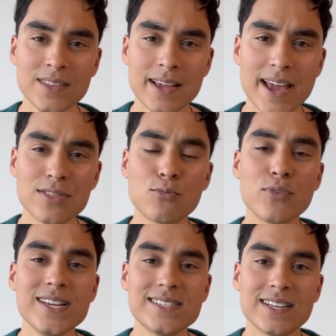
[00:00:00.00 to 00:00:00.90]
And the
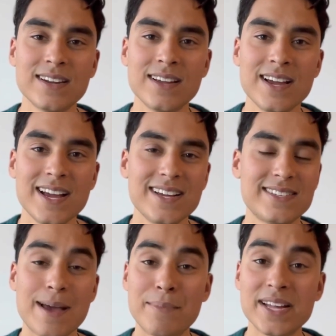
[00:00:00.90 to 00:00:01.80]
reason is
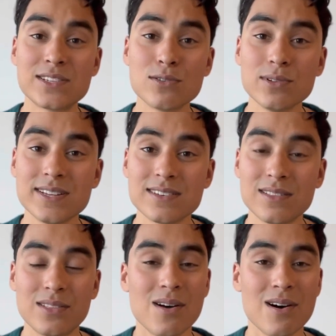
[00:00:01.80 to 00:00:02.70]
that med school is a
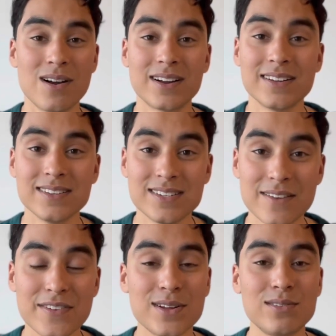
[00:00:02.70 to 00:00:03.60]
long,
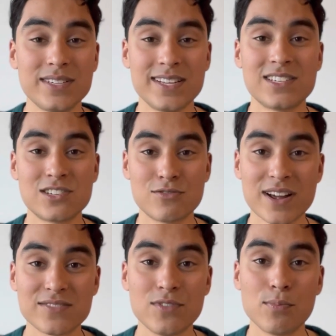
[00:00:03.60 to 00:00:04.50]
difficult, and
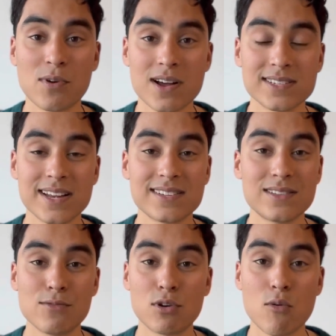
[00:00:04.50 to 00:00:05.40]
stressful process
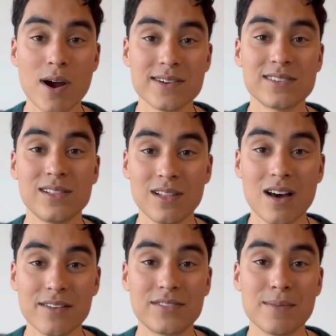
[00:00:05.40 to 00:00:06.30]
that requires a
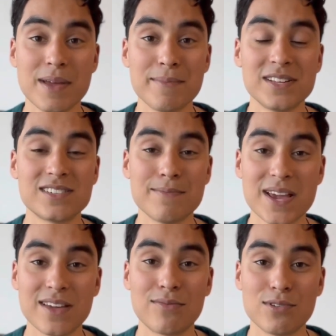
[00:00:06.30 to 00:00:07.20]
lot of commitment to
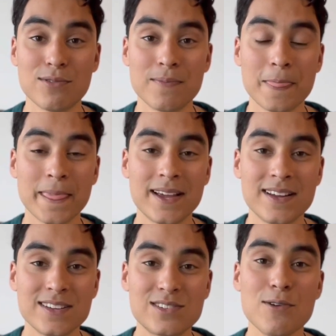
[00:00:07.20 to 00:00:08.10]
make through.
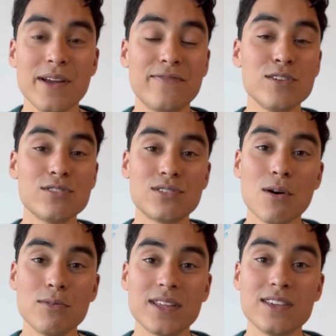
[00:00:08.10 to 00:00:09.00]
So if you
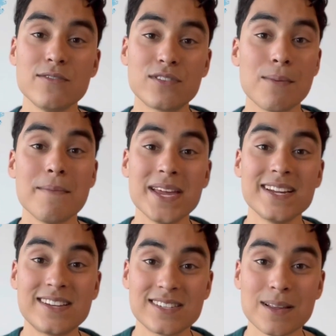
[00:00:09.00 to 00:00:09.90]
show that you've
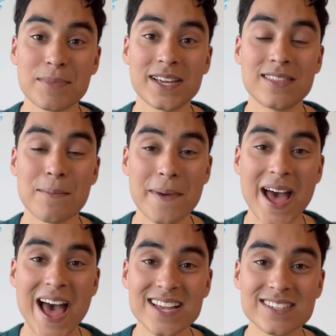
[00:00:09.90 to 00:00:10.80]
committed to something in the
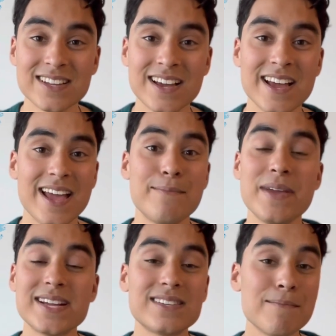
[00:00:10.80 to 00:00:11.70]
past, it
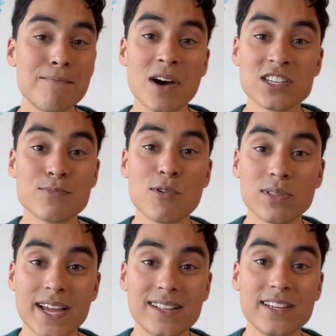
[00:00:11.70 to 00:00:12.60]
makes it much more
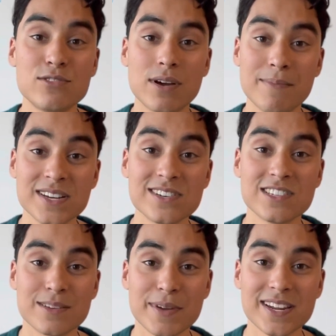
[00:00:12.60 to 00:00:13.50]
likely to
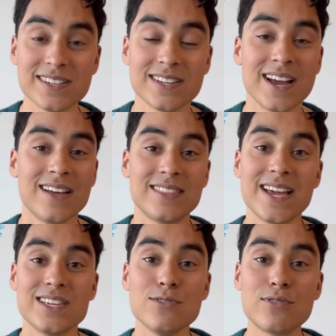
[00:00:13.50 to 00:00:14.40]
admissions committees
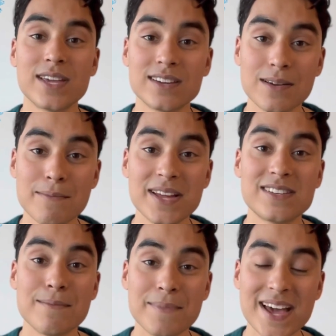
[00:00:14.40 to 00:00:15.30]
that you can commit
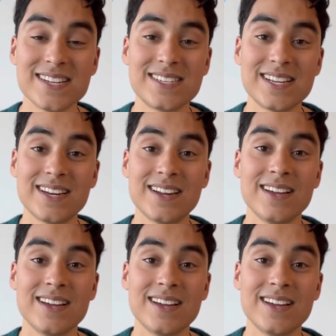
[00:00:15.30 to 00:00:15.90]
to medicine